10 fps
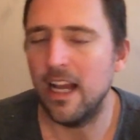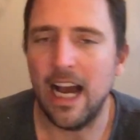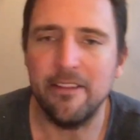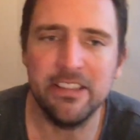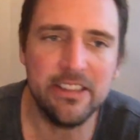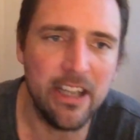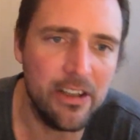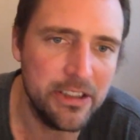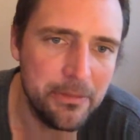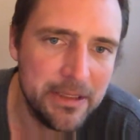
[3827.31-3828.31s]
obviously all
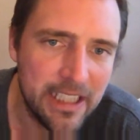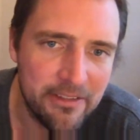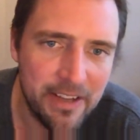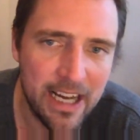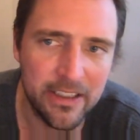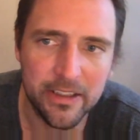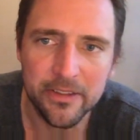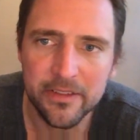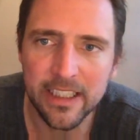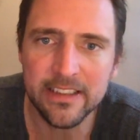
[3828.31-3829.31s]
humans have value.
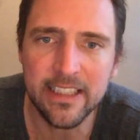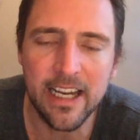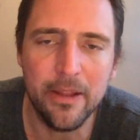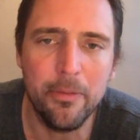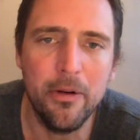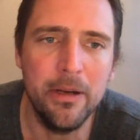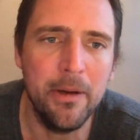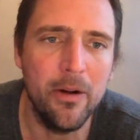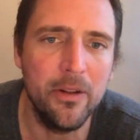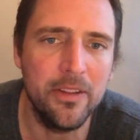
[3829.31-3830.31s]
That's kind of the point of my whole